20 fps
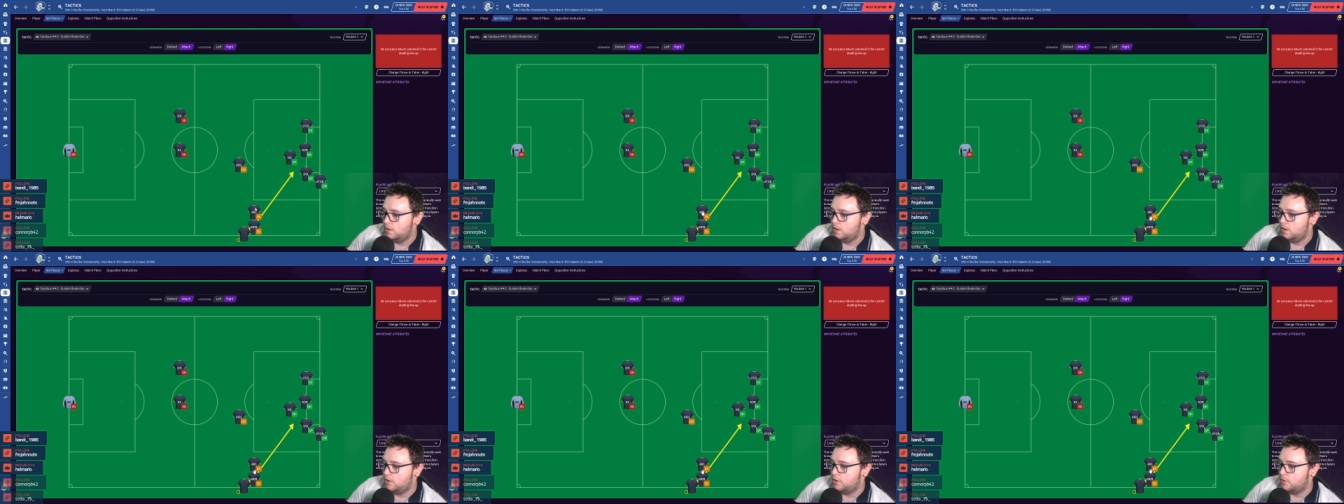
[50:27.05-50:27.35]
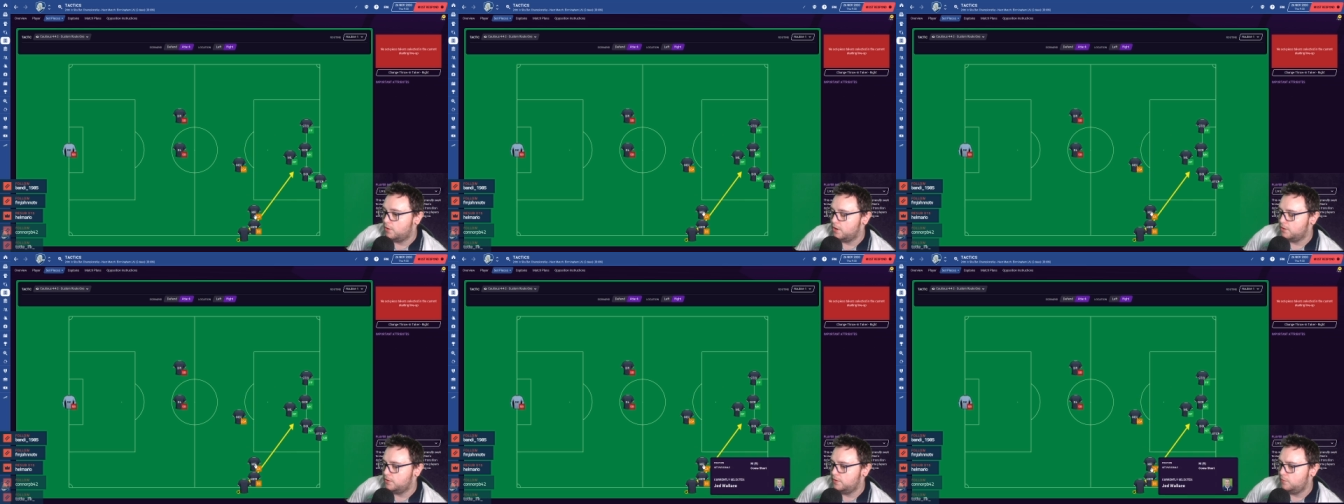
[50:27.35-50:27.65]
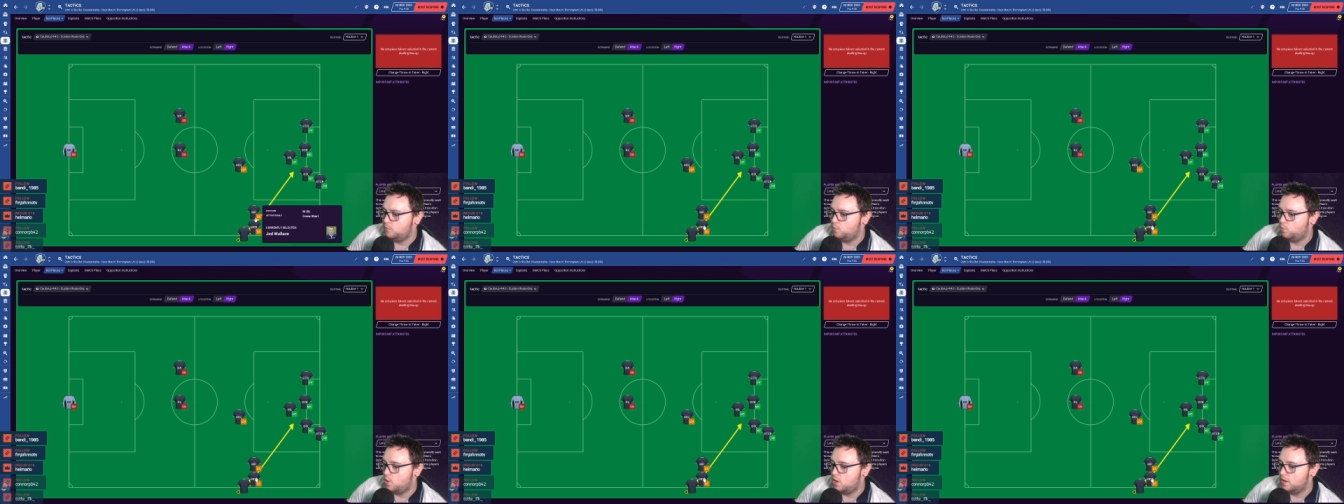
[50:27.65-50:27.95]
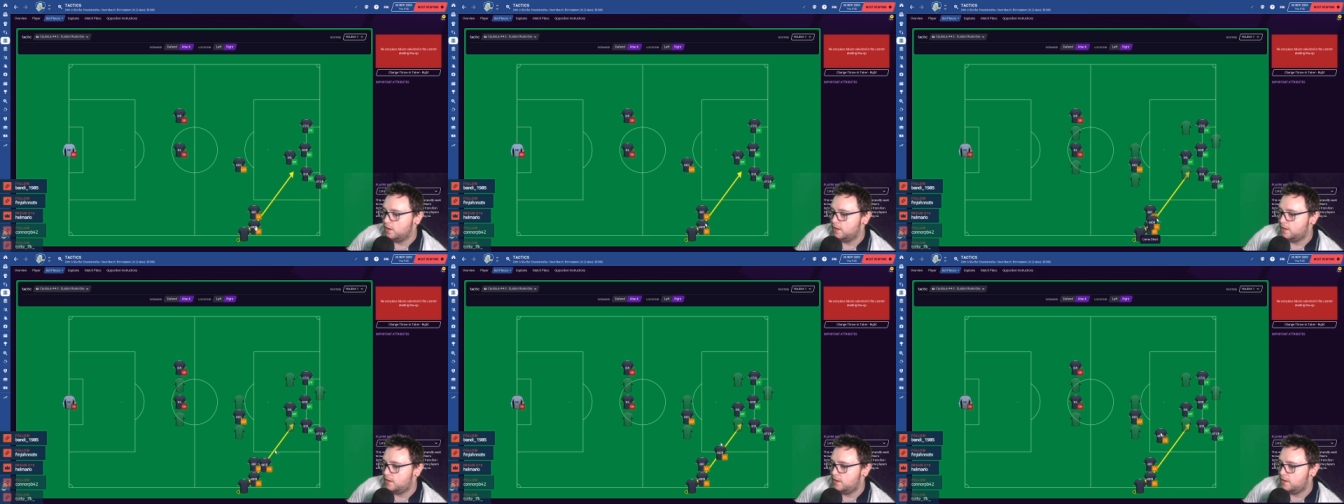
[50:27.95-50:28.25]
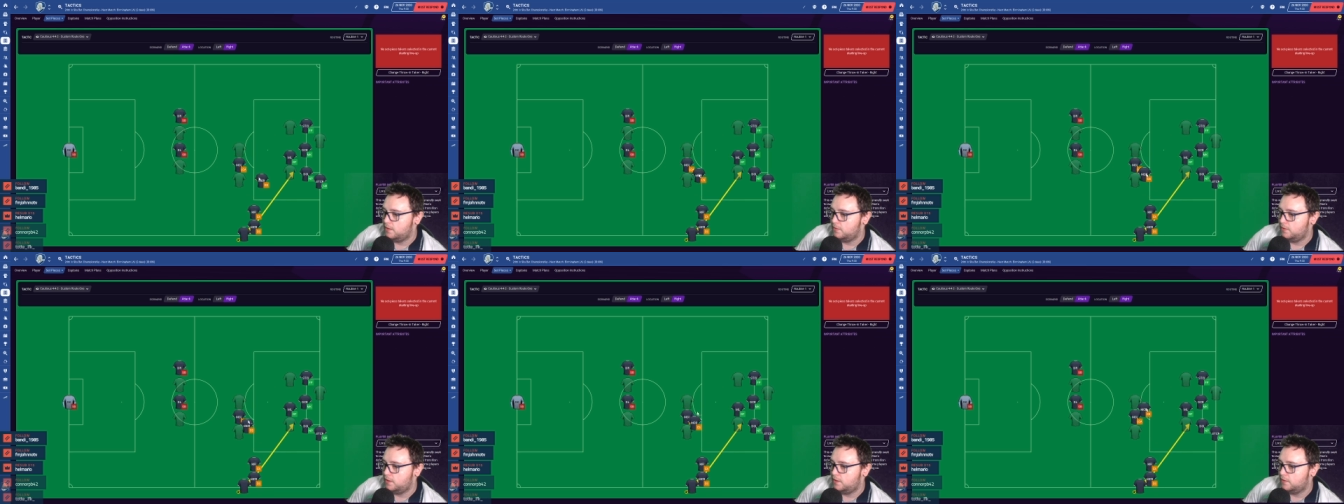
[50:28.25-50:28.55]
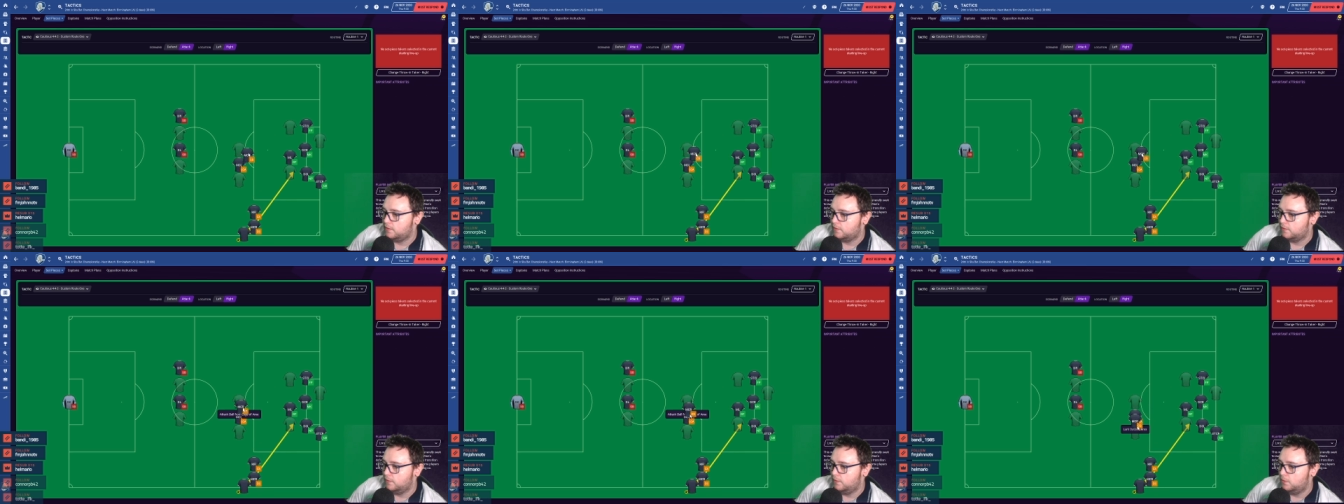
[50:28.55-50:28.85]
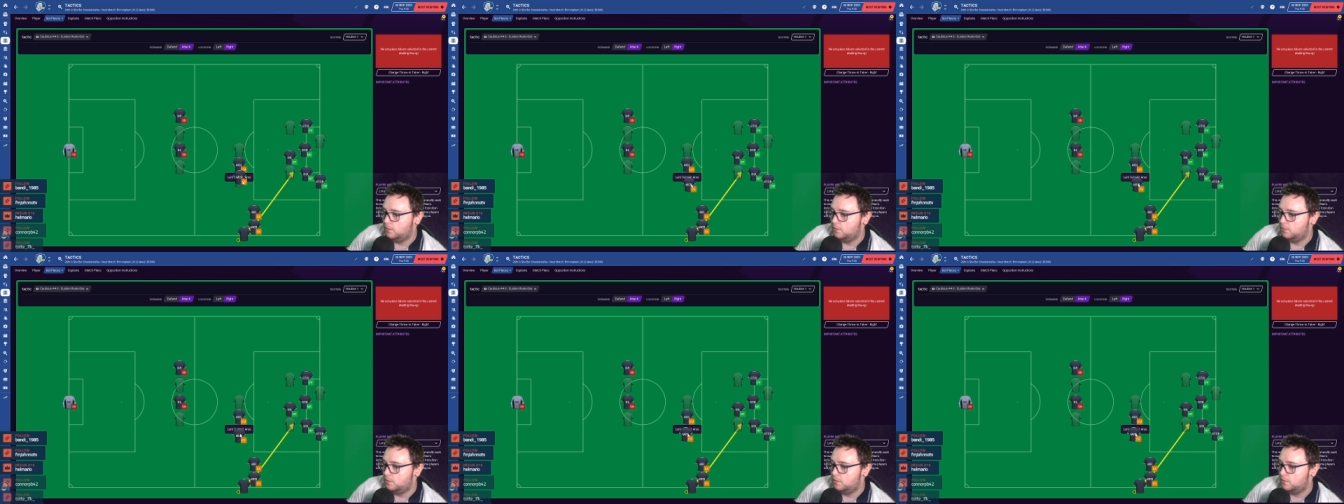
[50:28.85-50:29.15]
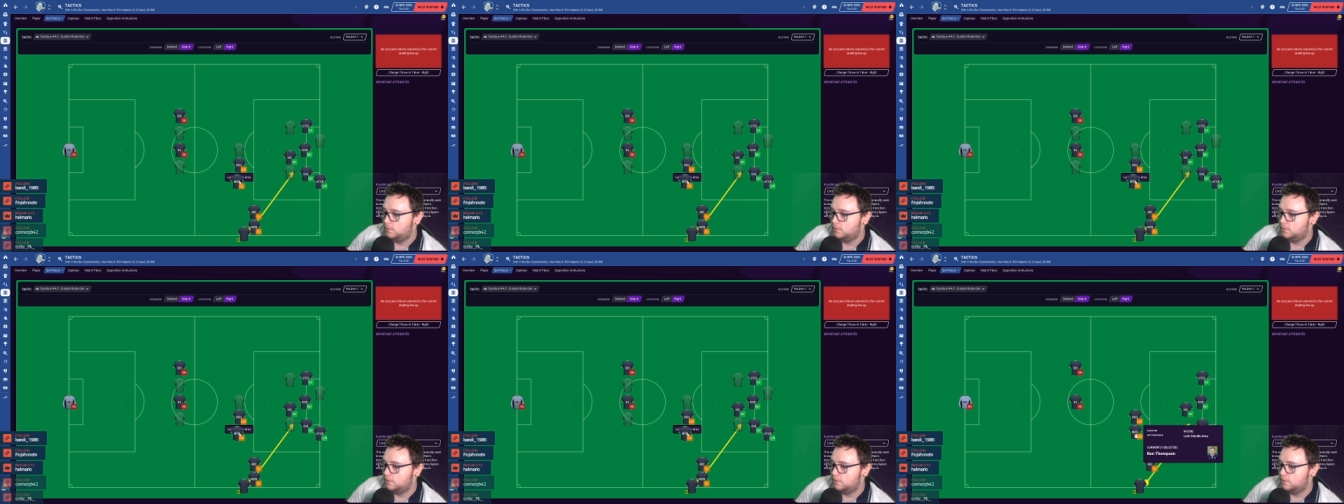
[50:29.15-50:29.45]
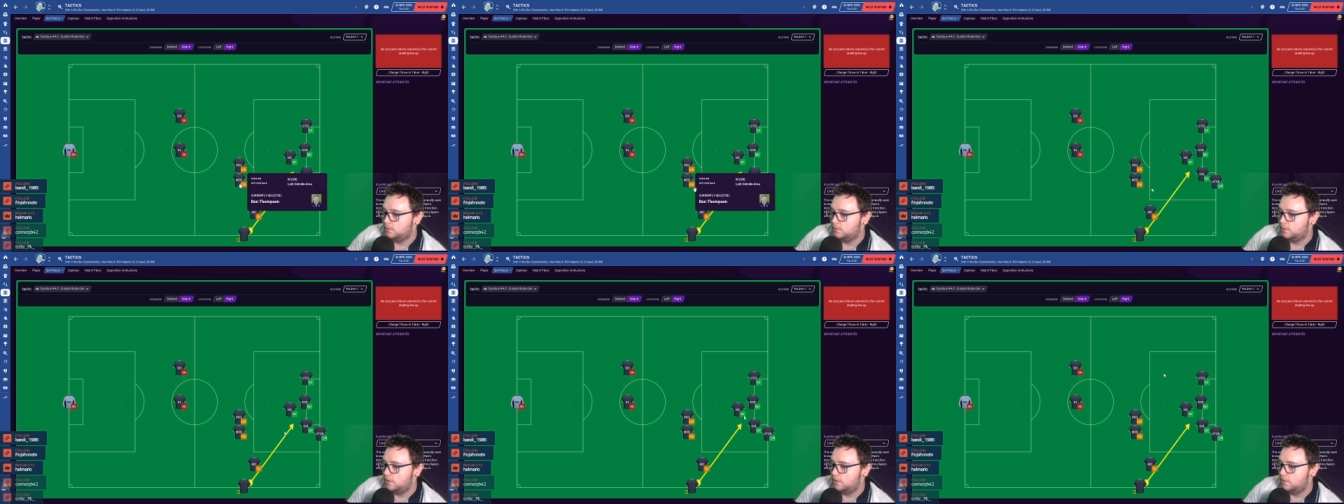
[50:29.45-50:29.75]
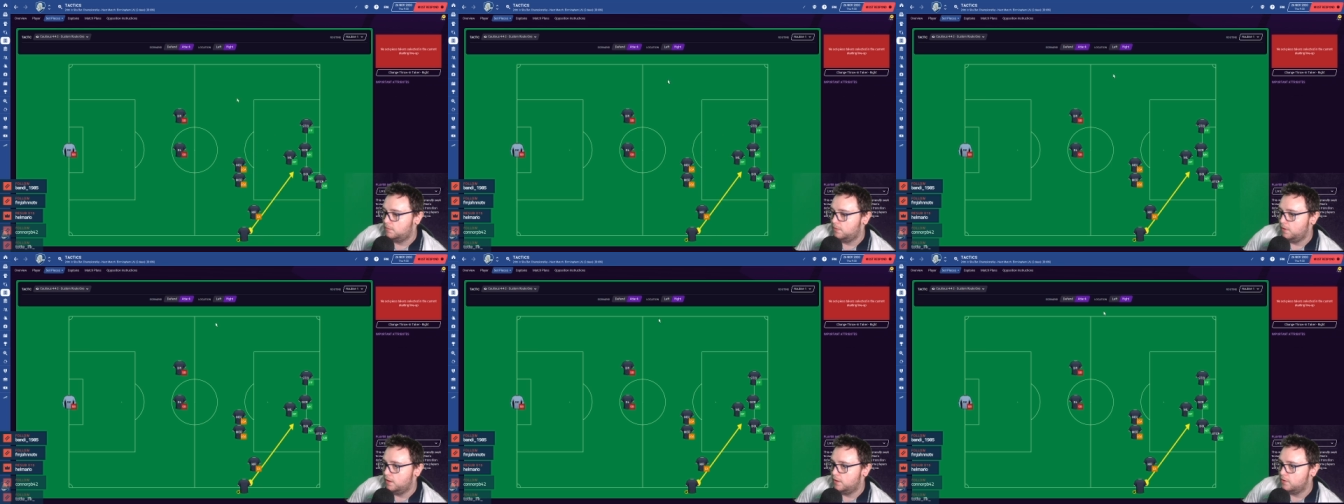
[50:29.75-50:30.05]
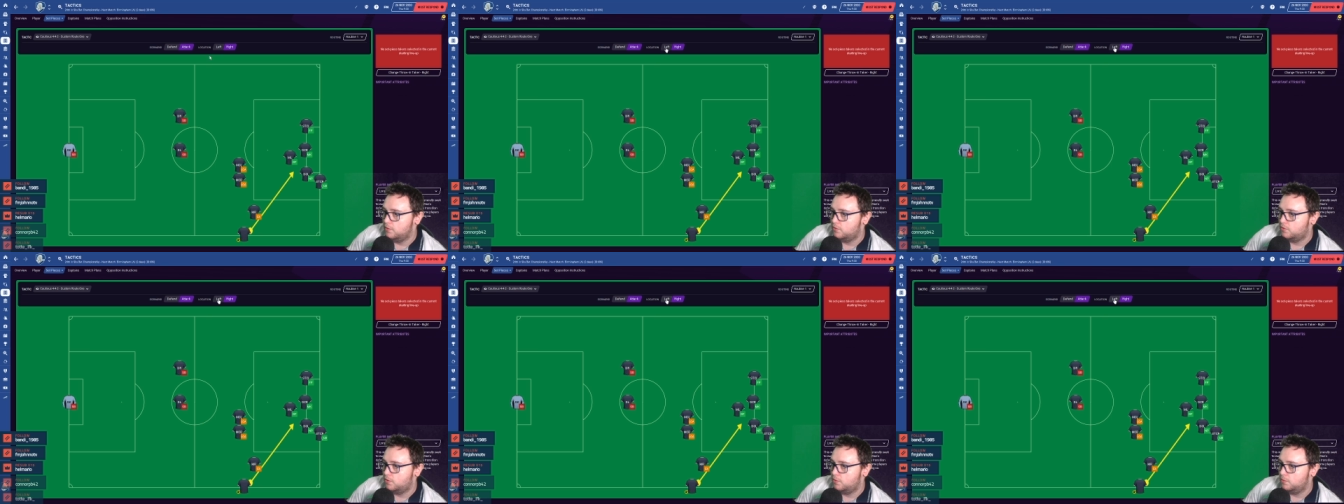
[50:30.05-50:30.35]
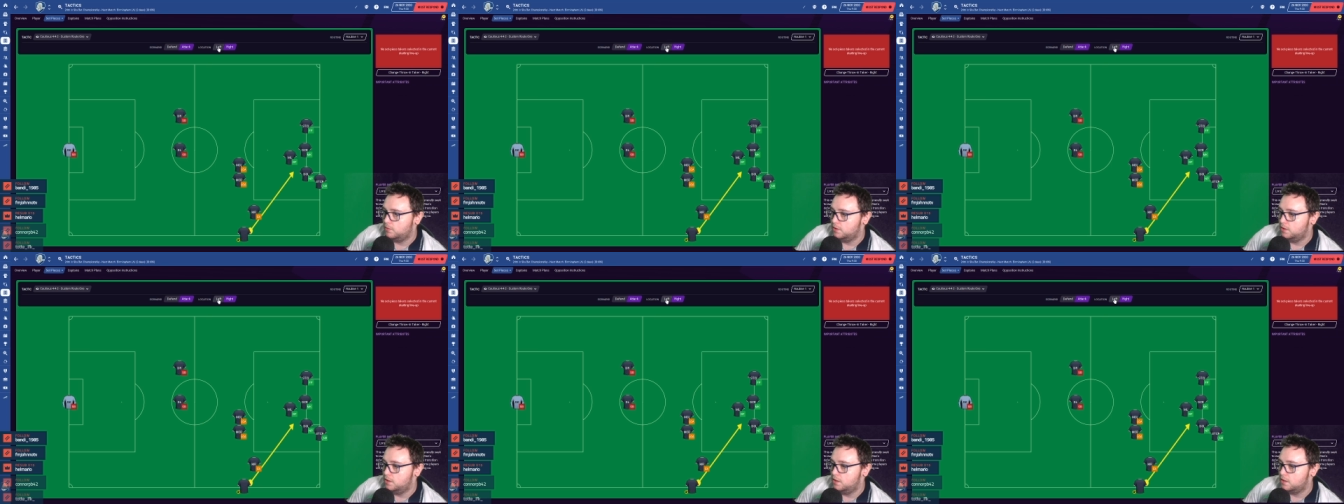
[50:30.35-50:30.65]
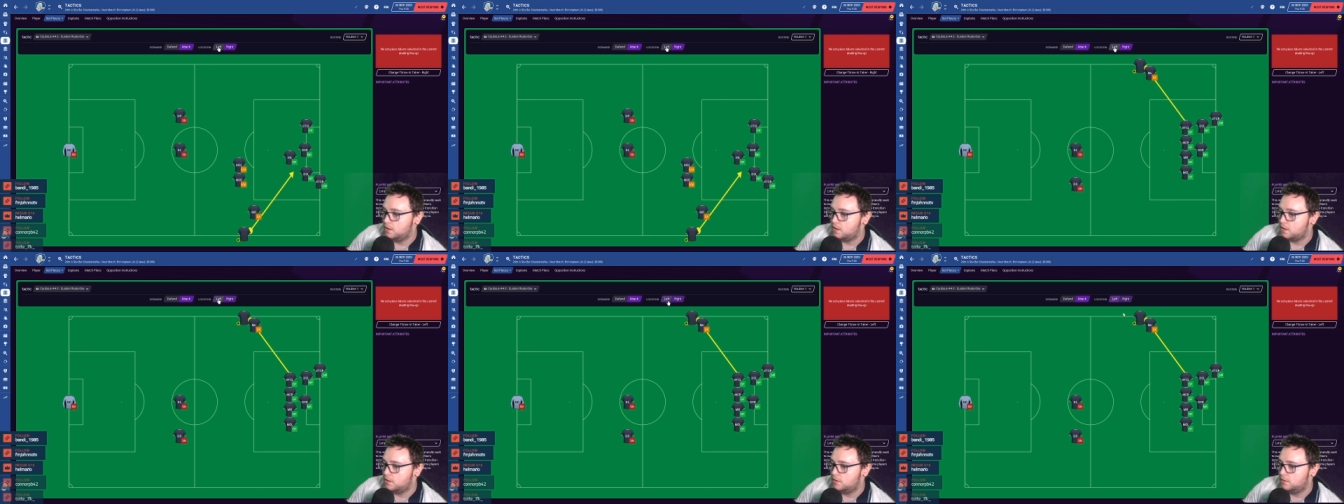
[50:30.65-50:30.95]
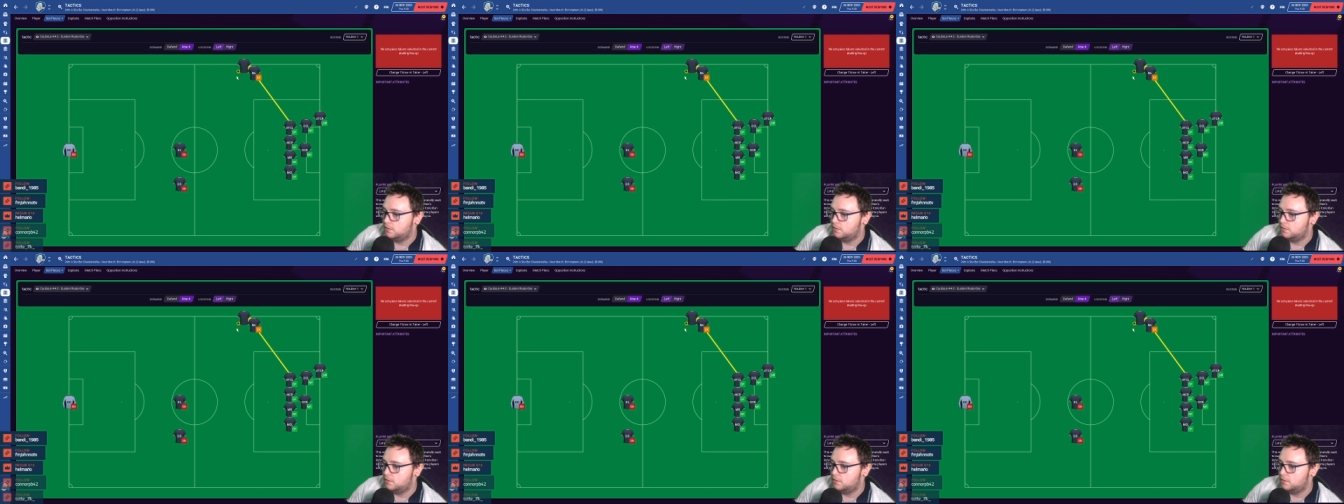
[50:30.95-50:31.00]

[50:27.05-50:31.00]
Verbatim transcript: Oh, no, I only need one guy out there, so... Yeah, you two lurk.